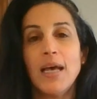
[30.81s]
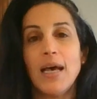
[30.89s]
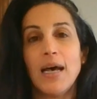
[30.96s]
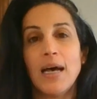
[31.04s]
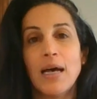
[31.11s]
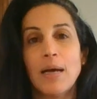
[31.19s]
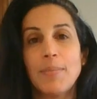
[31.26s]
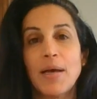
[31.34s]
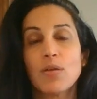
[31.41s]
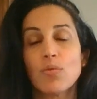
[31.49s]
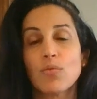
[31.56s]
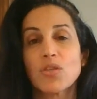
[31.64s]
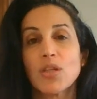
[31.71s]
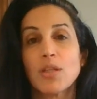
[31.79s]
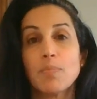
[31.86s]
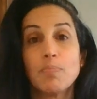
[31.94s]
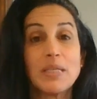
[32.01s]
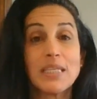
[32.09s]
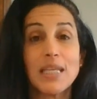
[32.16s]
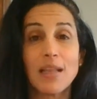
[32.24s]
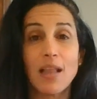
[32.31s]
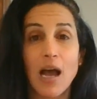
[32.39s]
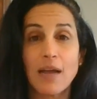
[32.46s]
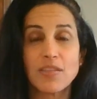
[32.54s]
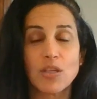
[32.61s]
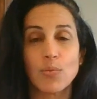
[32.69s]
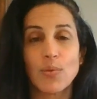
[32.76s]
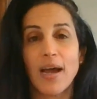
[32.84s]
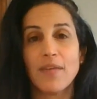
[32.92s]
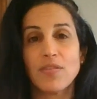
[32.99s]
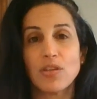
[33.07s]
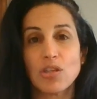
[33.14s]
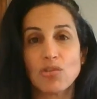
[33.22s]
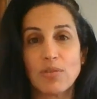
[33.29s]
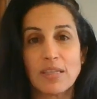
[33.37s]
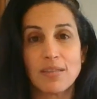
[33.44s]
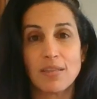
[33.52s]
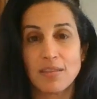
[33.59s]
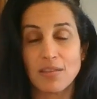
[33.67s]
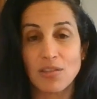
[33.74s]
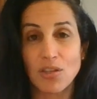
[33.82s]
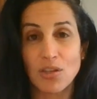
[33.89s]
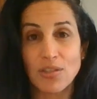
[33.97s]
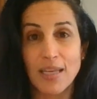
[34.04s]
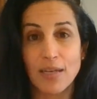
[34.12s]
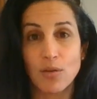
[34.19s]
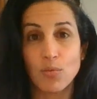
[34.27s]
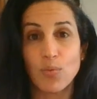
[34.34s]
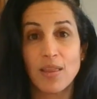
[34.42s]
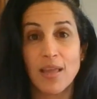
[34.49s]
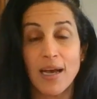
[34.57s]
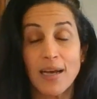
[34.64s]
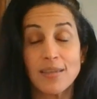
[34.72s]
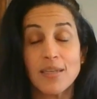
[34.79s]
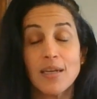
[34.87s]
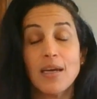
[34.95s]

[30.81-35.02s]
and also the busy lives that we have and the stress that's associated with that,